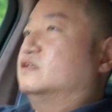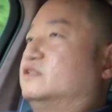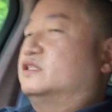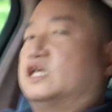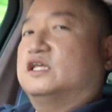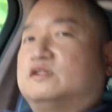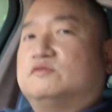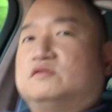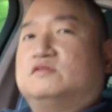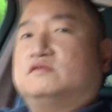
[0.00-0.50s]

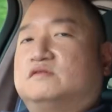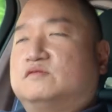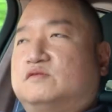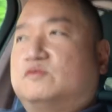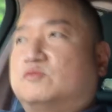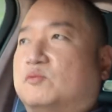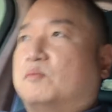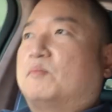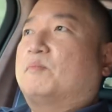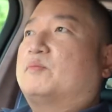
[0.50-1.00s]
then
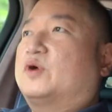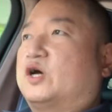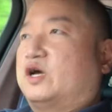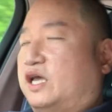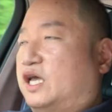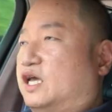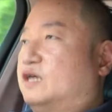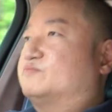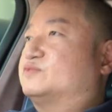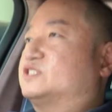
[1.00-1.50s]

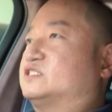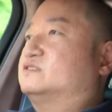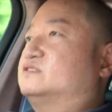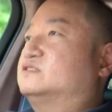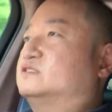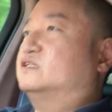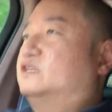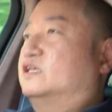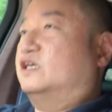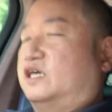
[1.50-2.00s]
perhaps,
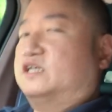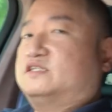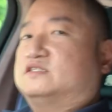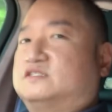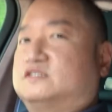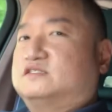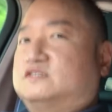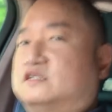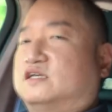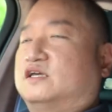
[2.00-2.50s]

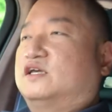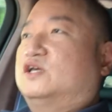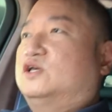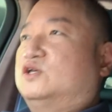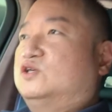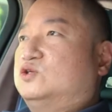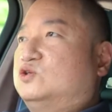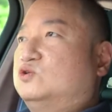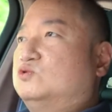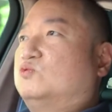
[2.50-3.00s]
yes,
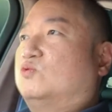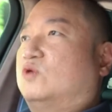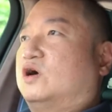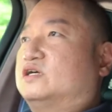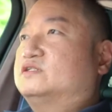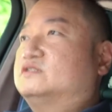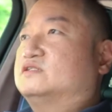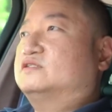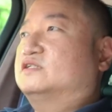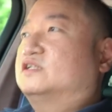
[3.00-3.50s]
you
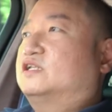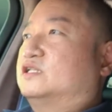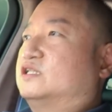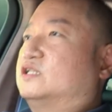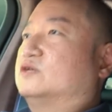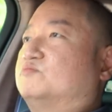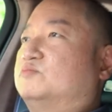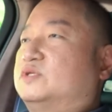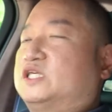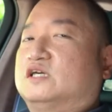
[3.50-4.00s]
want
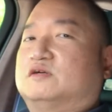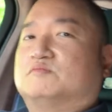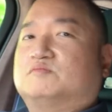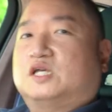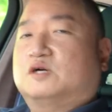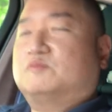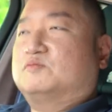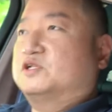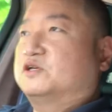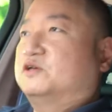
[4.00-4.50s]
the
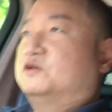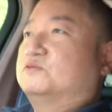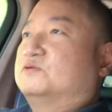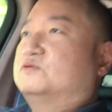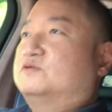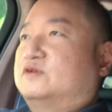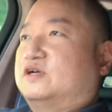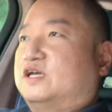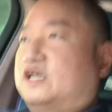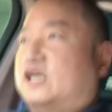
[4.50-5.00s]
BMW
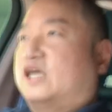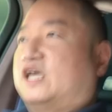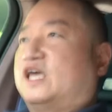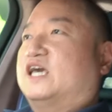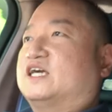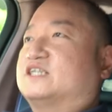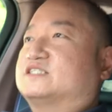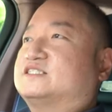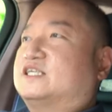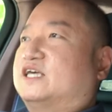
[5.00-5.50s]

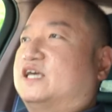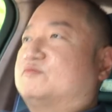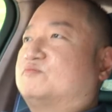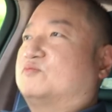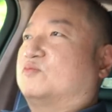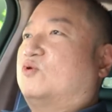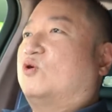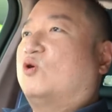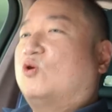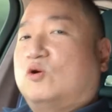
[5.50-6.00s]

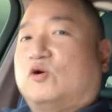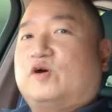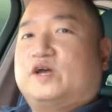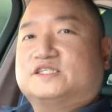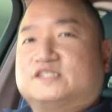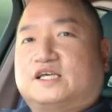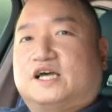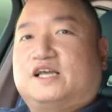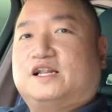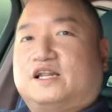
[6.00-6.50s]
XM, or
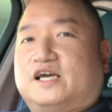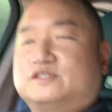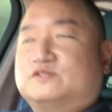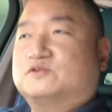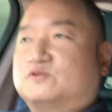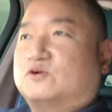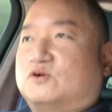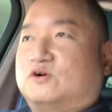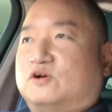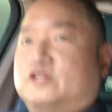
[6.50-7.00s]
as I like
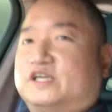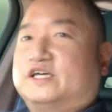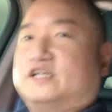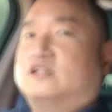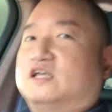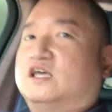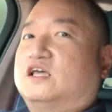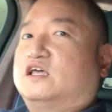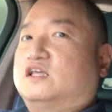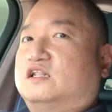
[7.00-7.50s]
to call it,
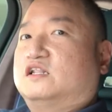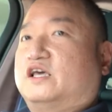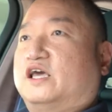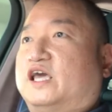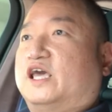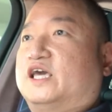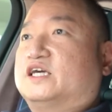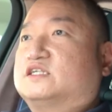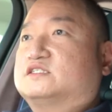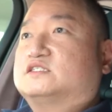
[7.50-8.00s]
the
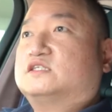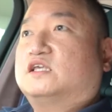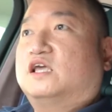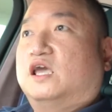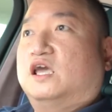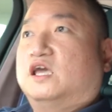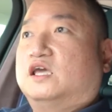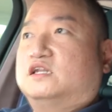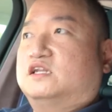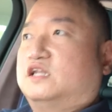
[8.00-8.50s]

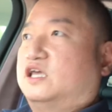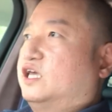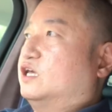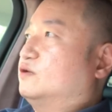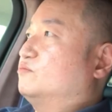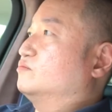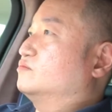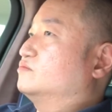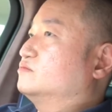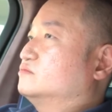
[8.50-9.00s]

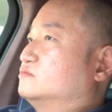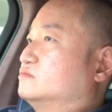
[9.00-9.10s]
XNM.